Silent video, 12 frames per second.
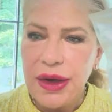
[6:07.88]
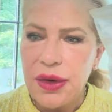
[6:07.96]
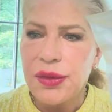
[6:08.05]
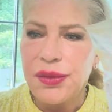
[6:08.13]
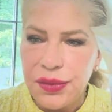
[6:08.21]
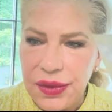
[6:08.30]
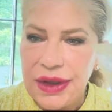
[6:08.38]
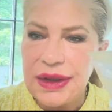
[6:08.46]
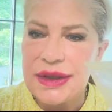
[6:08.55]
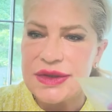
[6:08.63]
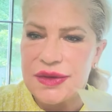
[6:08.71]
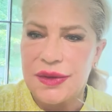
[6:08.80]
are
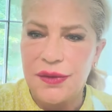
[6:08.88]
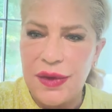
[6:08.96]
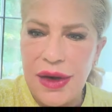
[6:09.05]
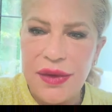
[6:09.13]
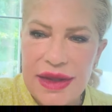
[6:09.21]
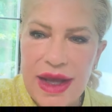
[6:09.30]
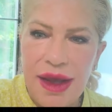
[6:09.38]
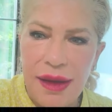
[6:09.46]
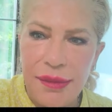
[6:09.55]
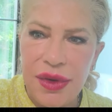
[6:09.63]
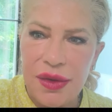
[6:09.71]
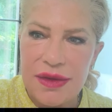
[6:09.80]
really doing well with
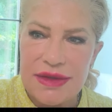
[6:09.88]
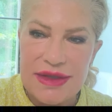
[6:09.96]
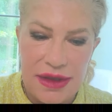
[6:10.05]
ampules,